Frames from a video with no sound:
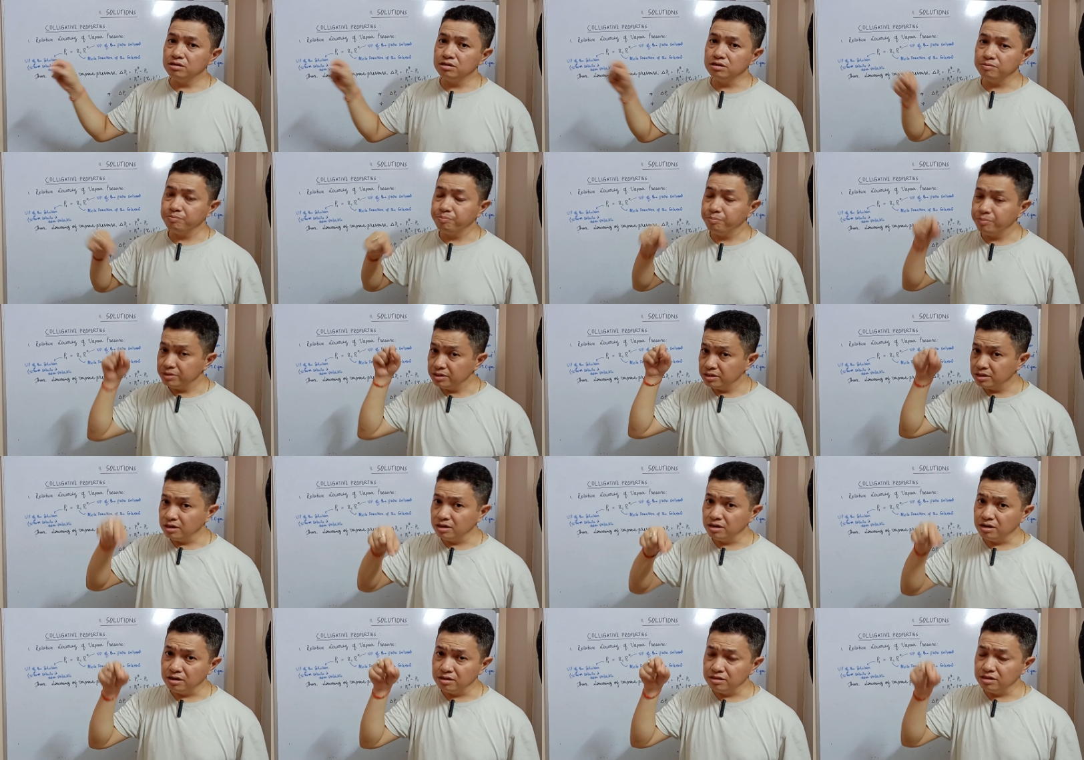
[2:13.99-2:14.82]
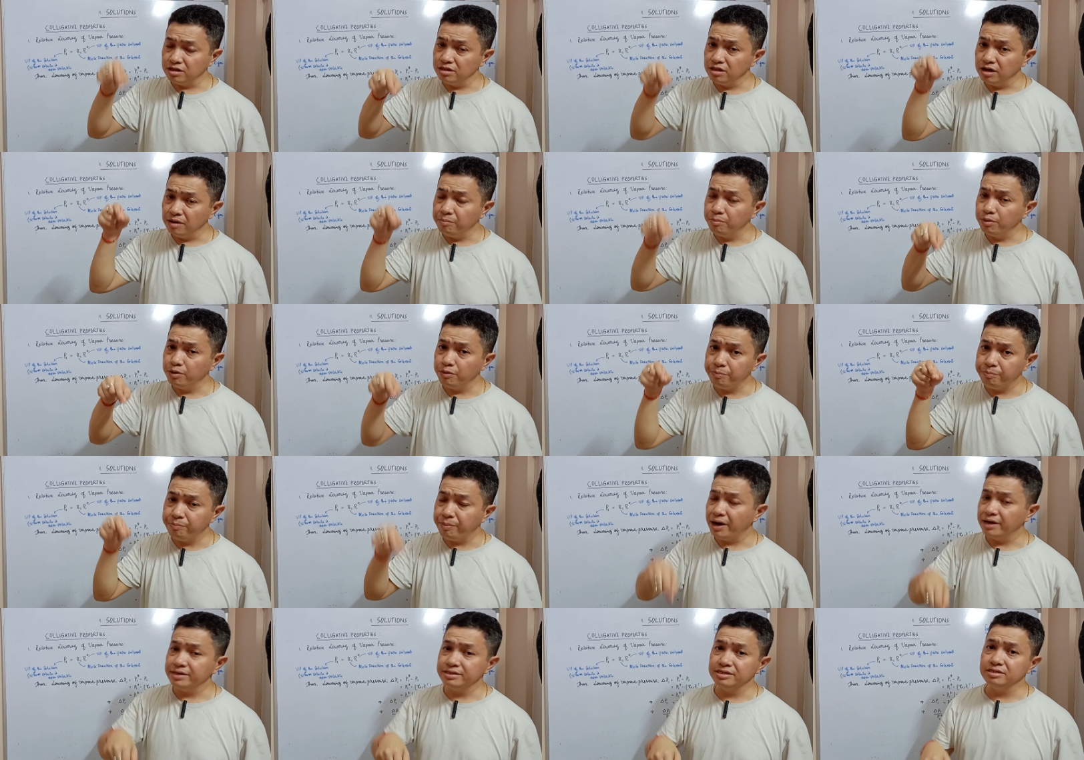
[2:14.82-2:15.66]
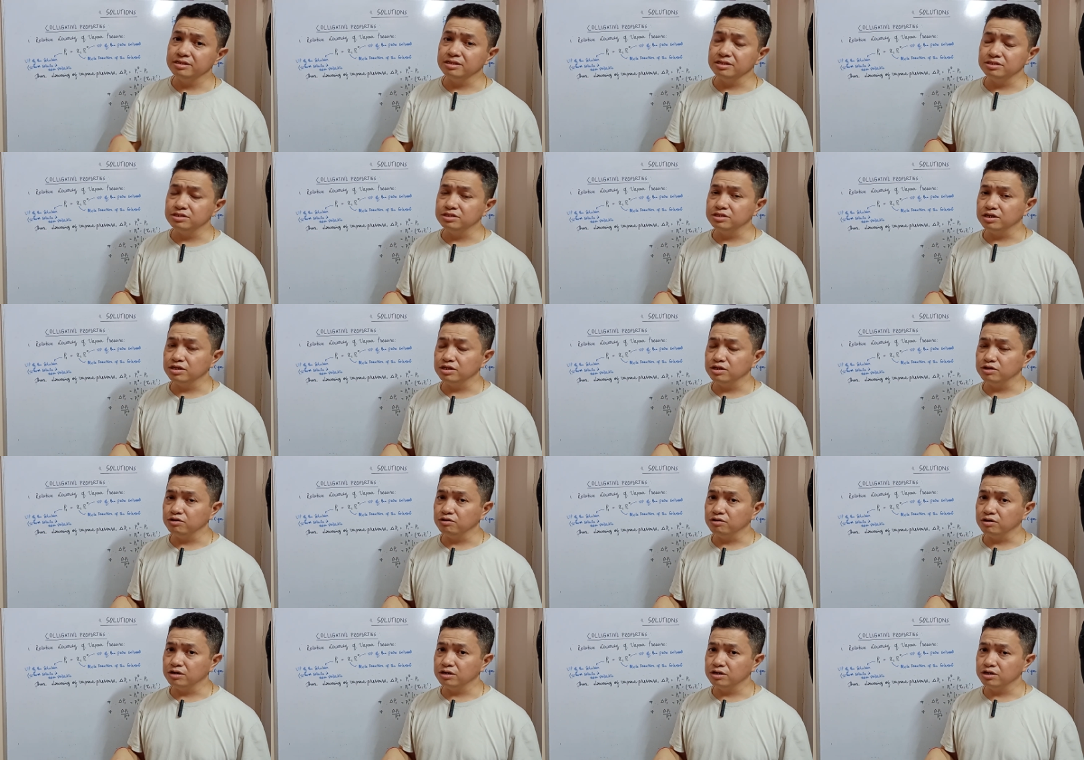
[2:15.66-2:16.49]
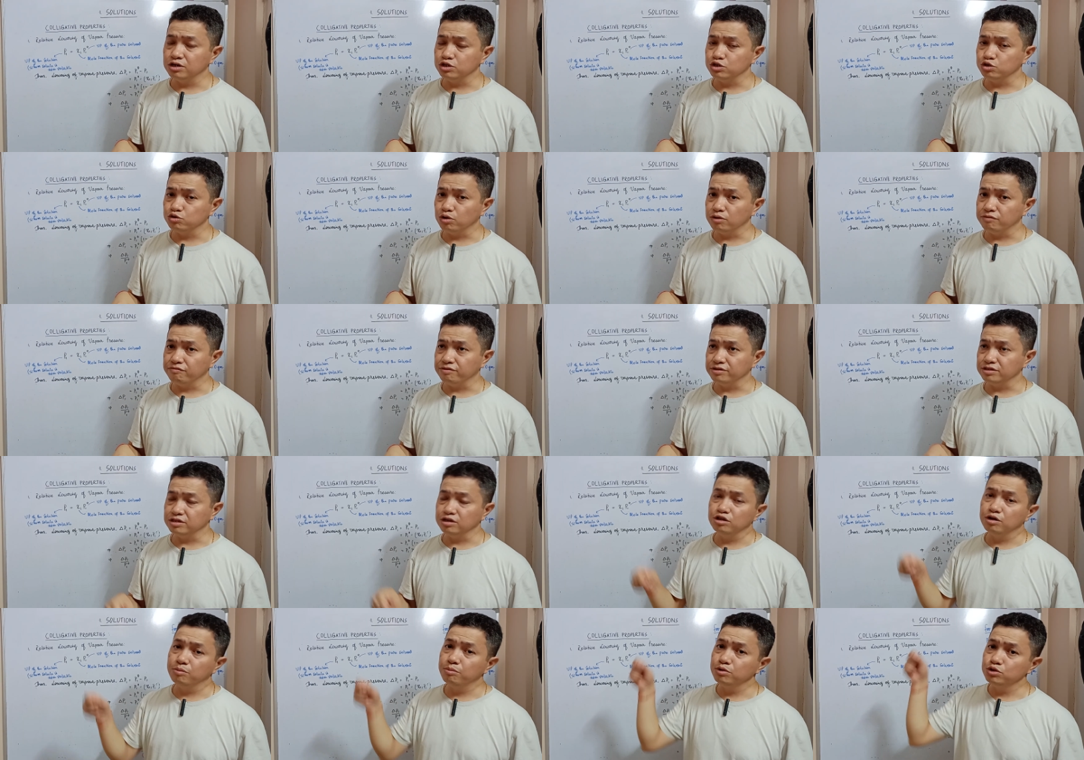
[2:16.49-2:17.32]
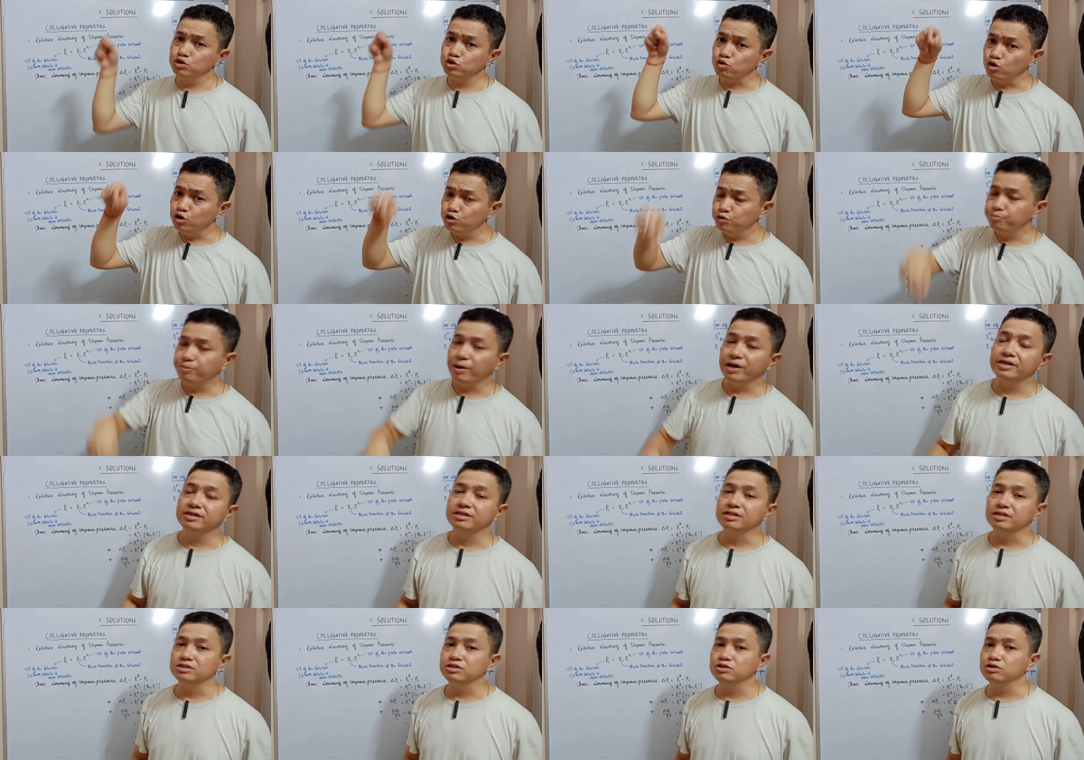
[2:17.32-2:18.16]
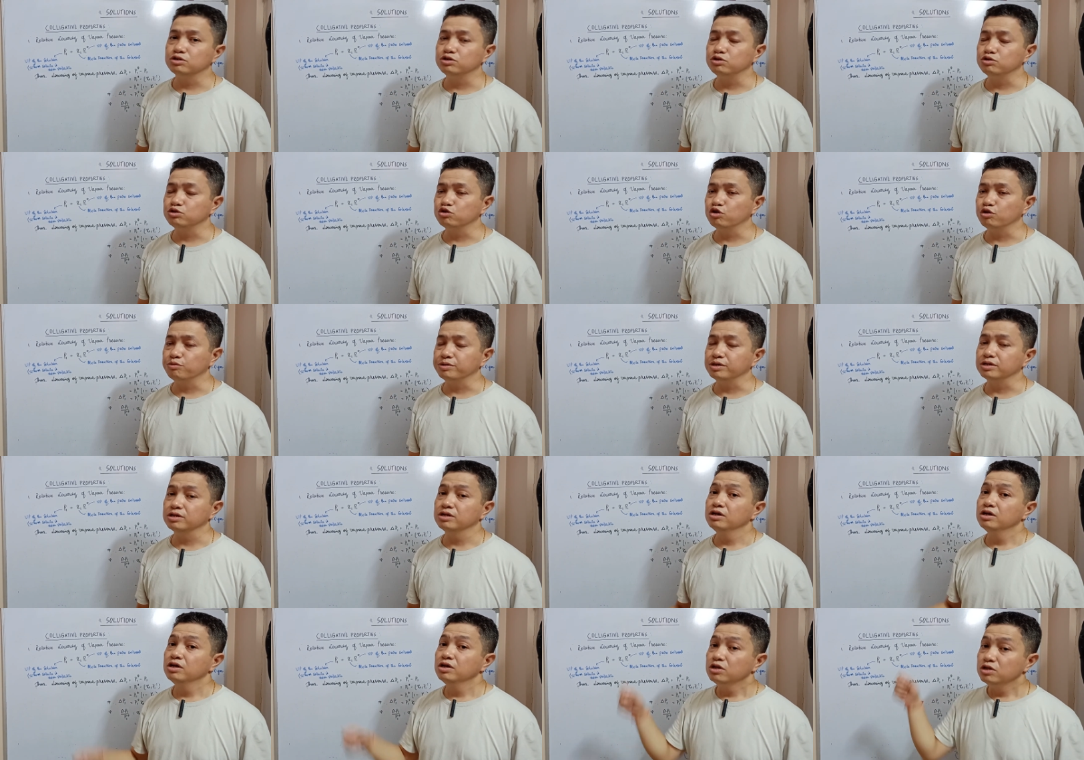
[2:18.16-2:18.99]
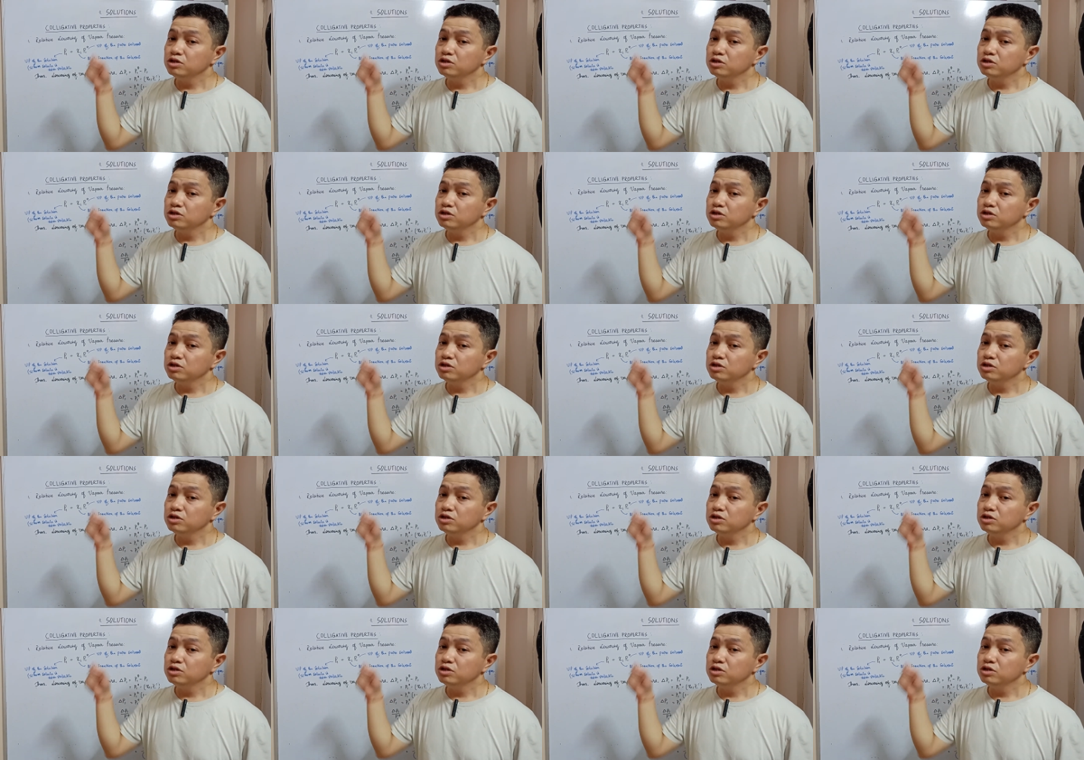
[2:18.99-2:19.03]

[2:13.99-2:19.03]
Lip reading: the number of particles that you are dissolving, the number of solid particles you are dissolving.